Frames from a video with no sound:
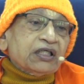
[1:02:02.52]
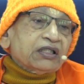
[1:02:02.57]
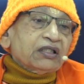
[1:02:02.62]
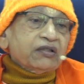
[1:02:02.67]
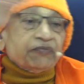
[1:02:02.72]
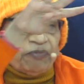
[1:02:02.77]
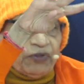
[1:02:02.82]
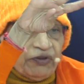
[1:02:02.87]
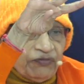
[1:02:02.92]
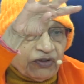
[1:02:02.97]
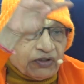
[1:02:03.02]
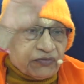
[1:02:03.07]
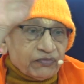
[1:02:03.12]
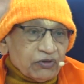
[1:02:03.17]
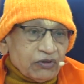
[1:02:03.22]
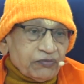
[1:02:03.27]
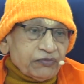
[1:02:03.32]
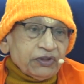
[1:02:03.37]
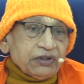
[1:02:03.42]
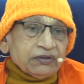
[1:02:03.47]
in the previous
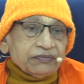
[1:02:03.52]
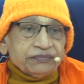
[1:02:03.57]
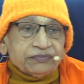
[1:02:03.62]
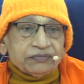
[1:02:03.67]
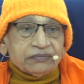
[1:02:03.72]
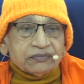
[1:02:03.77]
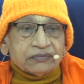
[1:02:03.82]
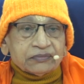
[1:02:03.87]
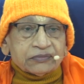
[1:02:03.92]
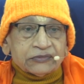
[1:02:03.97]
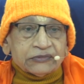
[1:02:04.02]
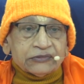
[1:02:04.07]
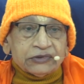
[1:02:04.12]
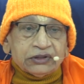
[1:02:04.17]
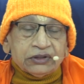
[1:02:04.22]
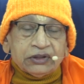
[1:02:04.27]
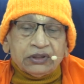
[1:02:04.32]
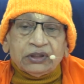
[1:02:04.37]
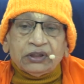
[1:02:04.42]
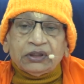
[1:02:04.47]
moment,
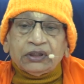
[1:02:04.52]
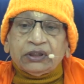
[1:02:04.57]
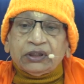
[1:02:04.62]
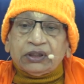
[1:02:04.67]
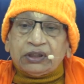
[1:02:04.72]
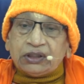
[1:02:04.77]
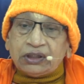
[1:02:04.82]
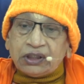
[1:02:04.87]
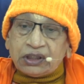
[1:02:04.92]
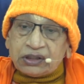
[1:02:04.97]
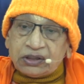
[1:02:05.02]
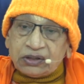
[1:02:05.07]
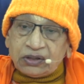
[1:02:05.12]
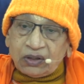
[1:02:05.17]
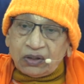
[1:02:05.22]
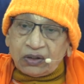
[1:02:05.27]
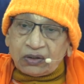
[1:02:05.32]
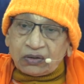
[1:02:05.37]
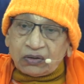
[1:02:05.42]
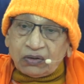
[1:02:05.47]
does
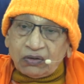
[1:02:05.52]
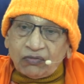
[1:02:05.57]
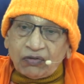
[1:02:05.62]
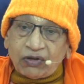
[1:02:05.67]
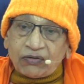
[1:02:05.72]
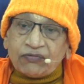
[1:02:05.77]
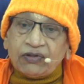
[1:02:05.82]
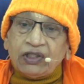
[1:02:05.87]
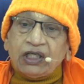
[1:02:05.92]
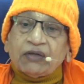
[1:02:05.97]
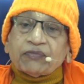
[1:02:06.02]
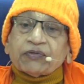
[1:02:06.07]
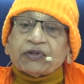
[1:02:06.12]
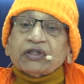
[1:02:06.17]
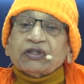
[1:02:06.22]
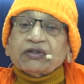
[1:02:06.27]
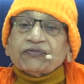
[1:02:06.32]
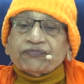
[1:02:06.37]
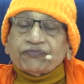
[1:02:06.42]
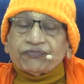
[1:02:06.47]
not know what will
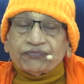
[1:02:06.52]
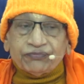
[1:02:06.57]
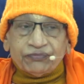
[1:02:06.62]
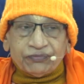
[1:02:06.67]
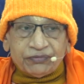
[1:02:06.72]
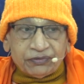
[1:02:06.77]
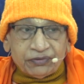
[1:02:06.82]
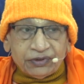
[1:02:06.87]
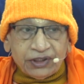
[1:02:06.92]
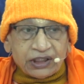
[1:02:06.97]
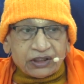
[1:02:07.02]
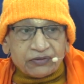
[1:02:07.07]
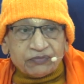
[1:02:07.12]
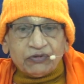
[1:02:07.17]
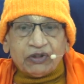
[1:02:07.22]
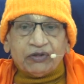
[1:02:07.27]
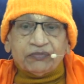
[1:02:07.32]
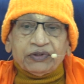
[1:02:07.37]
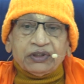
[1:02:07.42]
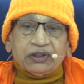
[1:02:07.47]
happen in the next
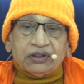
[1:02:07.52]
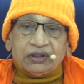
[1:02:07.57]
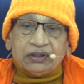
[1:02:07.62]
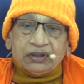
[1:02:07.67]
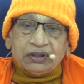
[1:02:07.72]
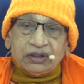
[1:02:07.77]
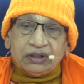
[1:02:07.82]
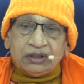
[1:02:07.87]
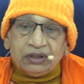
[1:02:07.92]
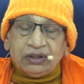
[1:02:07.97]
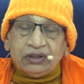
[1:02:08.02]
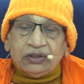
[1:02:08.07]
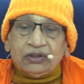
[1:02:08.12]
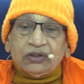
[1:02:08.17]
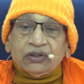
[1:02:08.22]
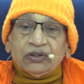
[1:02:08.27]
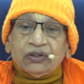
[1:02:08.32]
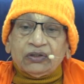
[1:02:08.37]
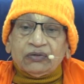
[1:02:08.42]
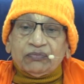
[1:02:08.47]
moment.
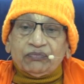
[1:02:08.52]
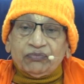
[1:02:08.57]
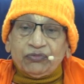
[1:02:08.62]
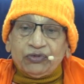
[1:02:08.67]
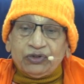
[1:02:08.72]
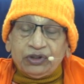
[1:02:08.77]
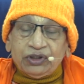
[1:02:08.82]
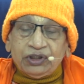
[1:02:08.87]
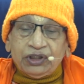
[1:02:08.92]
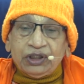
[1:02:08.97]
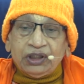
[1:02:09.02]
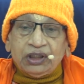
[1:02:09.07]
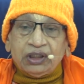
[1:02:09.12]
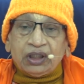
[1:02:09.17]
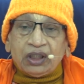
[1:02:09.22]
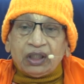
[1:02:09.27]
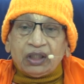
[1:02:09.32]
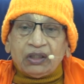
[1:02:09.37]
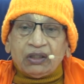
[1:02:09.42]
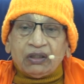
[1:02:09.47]
Buddhi,
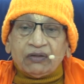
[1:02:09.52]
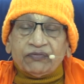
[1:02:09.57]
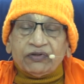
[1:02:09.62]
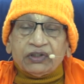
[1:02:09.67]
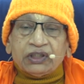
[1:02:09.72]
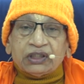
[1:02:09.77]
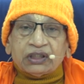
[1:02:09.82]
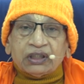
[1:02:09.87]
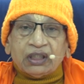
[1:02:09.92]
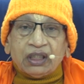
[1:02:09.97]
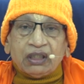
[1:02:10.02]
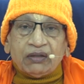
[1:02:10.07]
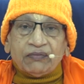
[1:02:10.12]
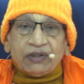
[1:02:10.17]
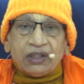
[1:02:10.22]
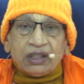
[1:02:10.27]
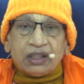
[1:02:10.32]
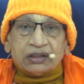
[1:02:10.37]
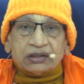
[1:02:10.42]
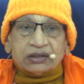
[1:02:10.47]
along with
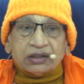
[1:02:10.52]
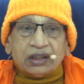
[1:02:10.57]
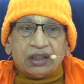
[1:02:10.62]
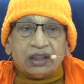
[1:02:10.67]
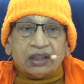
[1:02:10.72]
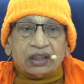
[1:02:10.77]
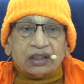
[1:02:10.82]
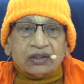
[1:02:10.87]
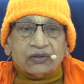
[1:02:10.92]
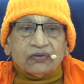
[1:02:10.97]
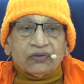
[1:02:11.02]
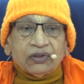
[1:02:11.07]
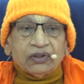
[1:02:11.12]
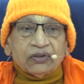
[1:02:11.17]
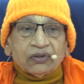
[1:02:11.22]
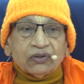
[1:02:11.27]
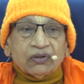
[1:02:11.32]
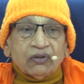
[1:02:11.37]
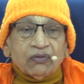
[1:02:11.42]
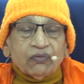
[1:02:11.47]
Chidabhasa, can only
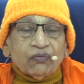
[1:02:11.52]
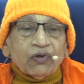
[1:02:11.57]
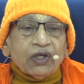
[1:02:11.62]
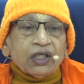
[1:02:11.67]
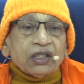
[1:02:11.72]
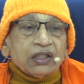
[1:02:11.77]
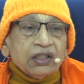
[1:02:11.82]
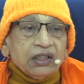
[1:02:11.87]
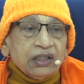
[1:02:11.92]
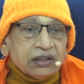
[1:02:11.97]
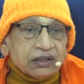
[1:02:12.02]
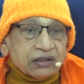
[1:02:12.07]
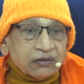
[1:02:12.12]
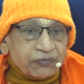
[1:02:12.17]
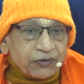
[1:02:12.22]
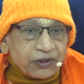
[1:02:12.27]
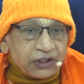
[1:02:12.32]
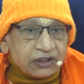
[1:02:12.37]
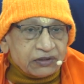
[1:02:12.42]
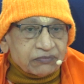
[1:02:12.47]
know what is in the
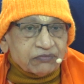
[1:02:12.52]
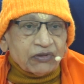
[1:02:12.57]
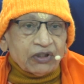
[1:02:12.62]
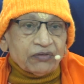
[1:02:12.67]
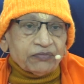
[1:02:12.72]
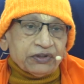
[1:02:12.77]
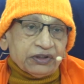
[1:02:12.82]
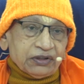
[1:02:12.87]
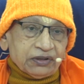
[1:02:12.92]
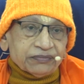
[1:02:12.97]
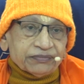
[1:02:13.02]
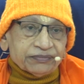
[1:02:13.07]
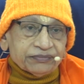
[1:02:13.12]
present moment.